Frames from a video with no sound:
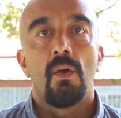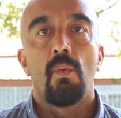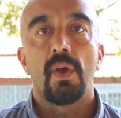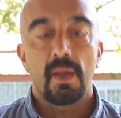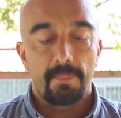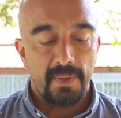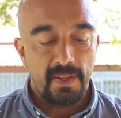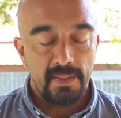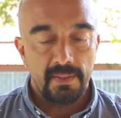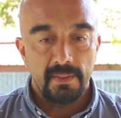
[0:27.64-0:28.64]

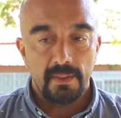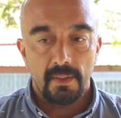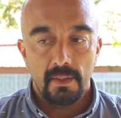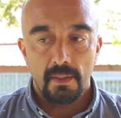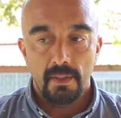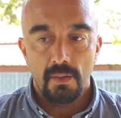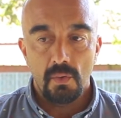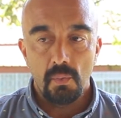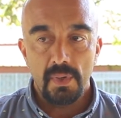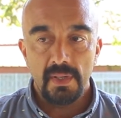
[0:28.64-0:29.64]
whereby
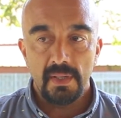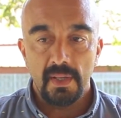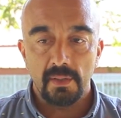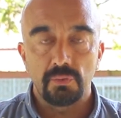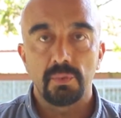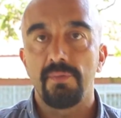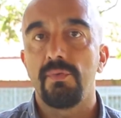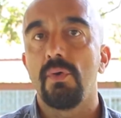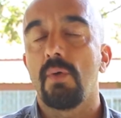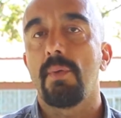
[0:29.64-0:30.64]
we had to
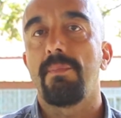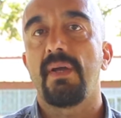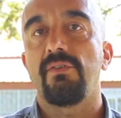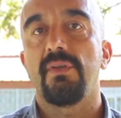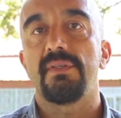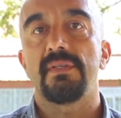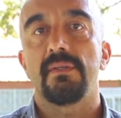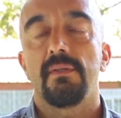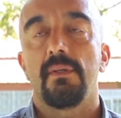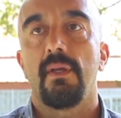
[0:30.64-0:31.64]
review our budgets,
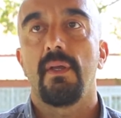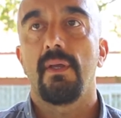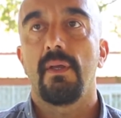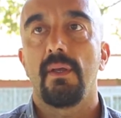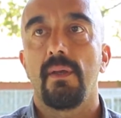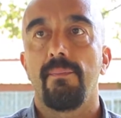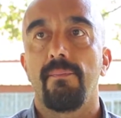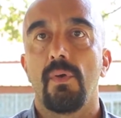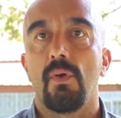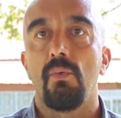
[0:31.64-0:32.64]

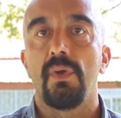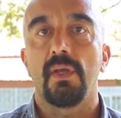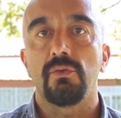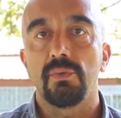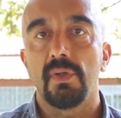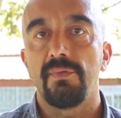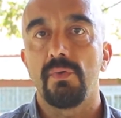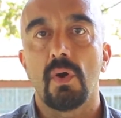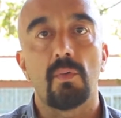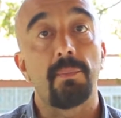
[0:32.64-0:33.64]
we had to
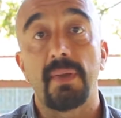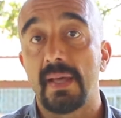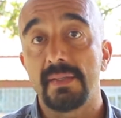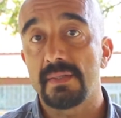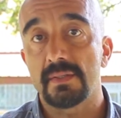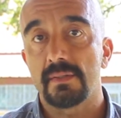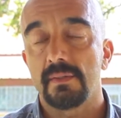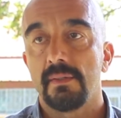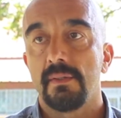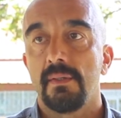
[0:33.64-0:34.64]
review our plans,
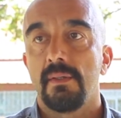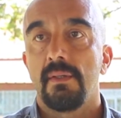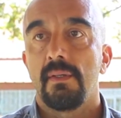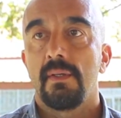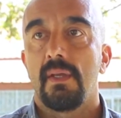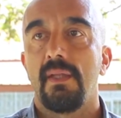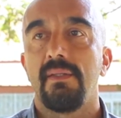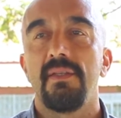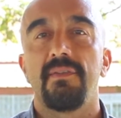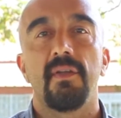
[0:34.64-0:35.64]

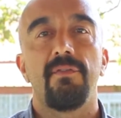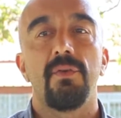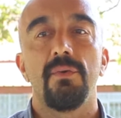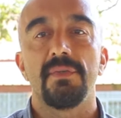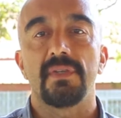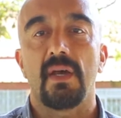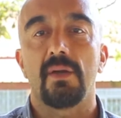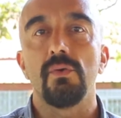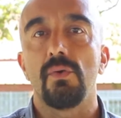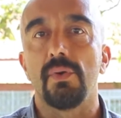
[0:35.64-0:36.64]
and these reviews
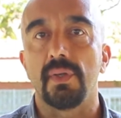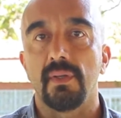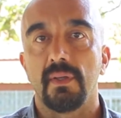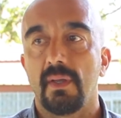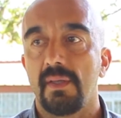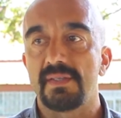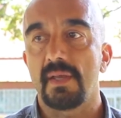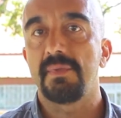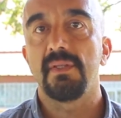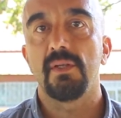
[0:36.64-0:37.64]
are ongoing. It's
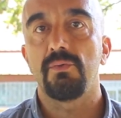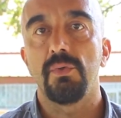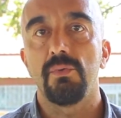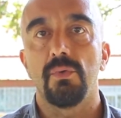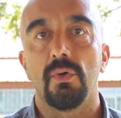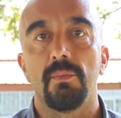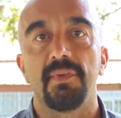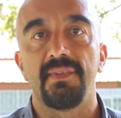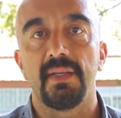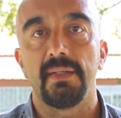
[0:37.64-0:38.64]
something that we do
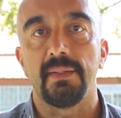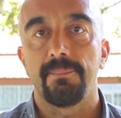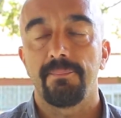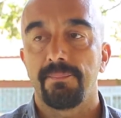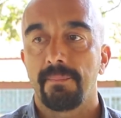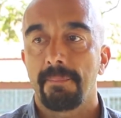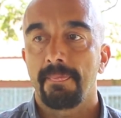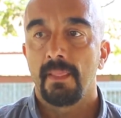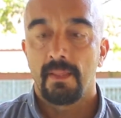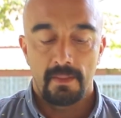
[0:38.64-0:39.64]
almost daily
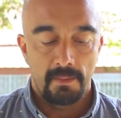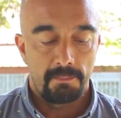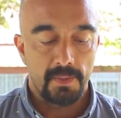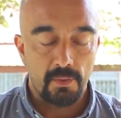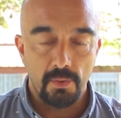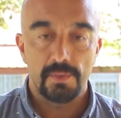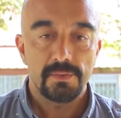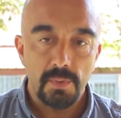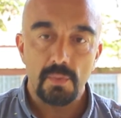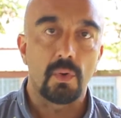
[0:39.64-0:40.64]

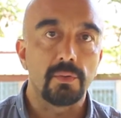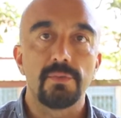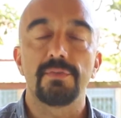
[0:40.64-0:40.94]
because we want